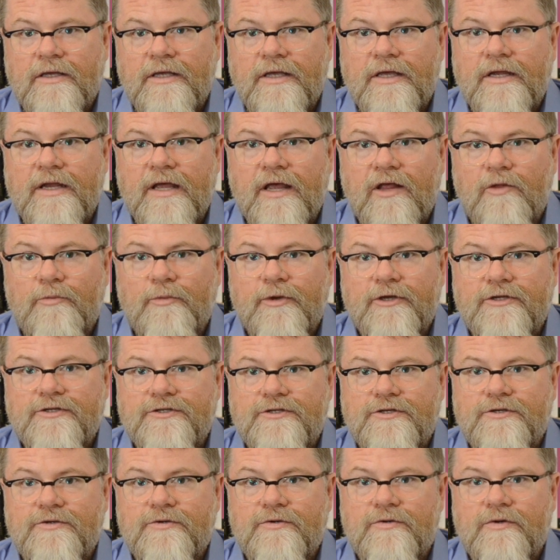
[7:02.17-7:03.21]
in helping
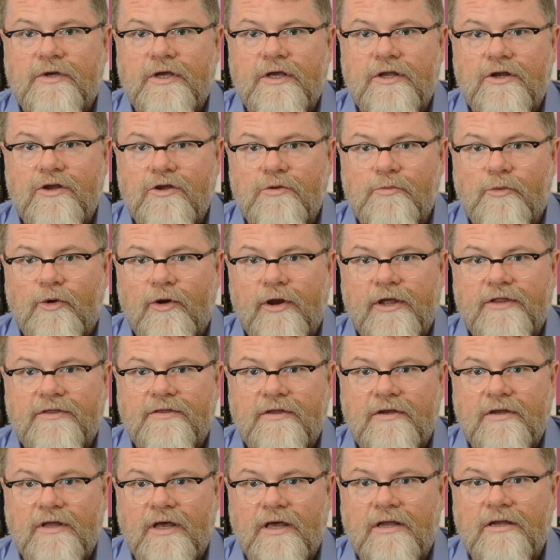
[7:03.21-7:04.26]
to enumerate
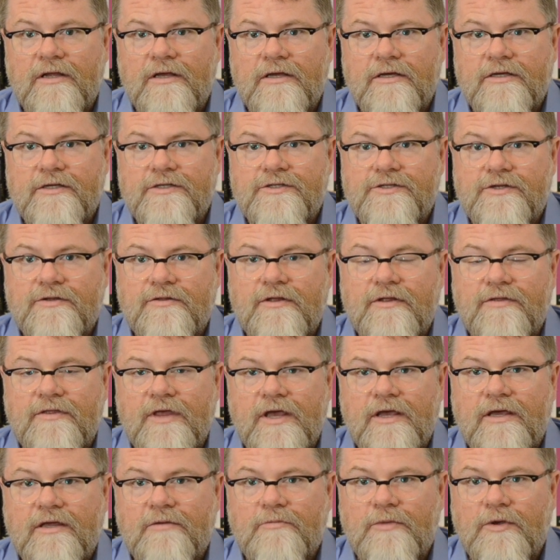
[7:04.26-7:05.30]
the dead so that
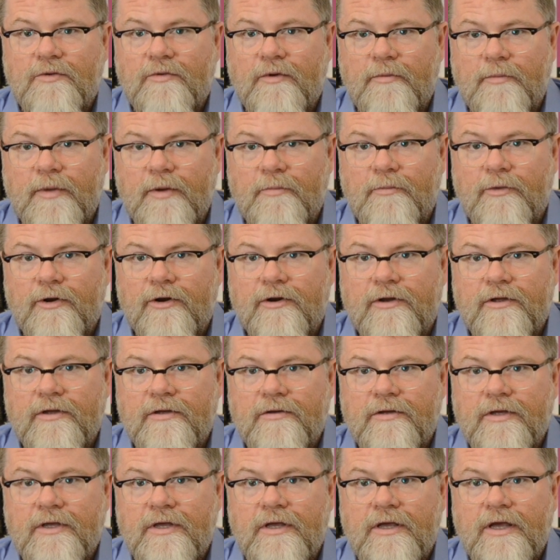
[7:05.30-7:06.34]
they can be remembered,
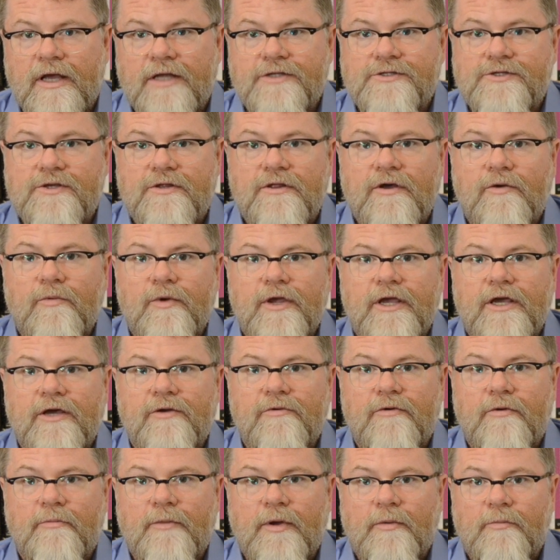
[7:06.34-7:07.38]
and so that we can
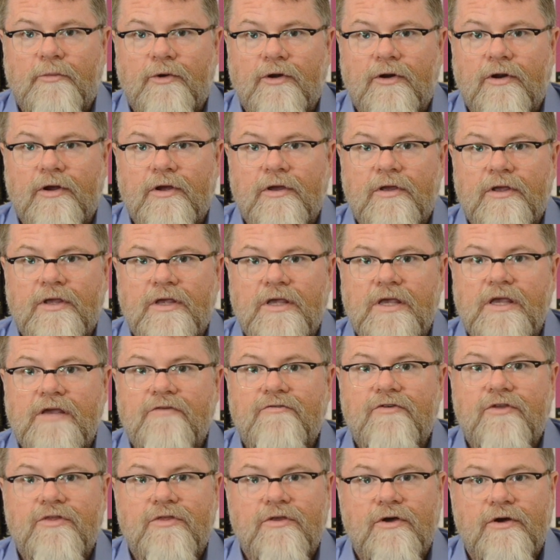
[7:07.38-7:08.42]
remember
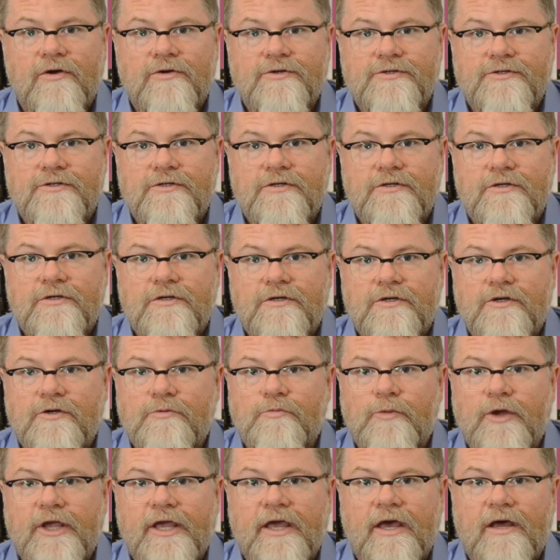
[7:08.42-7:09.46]
even those
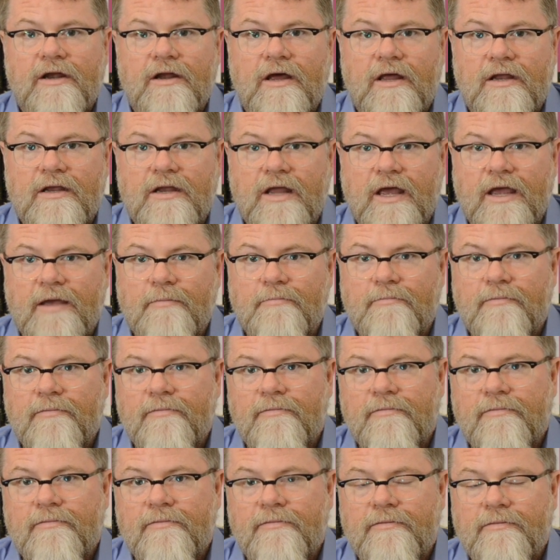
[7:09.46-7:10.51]
whom we cannot name.
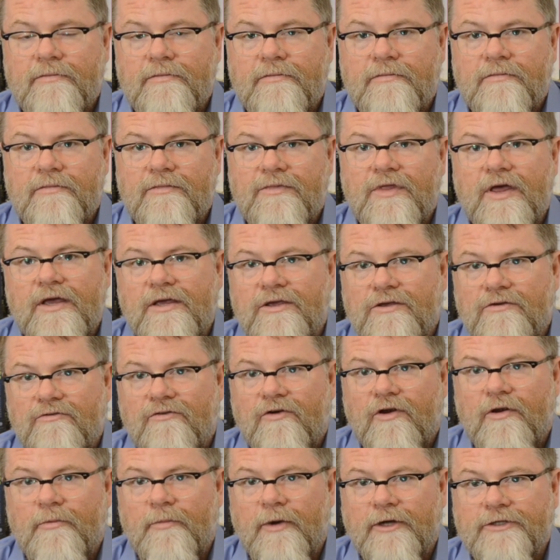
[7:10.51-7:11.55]
Thank you
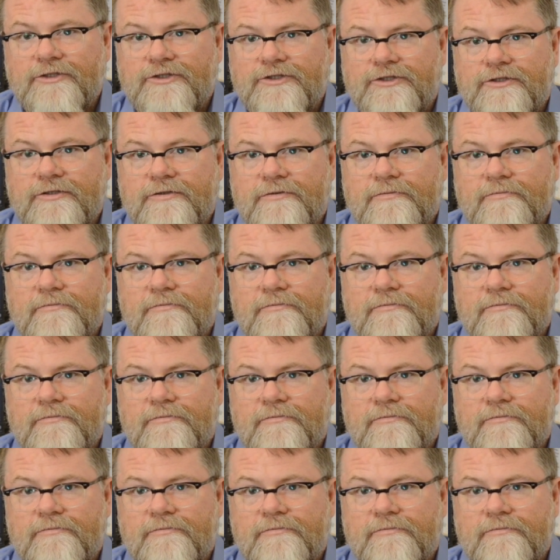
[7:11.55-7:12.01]
very much.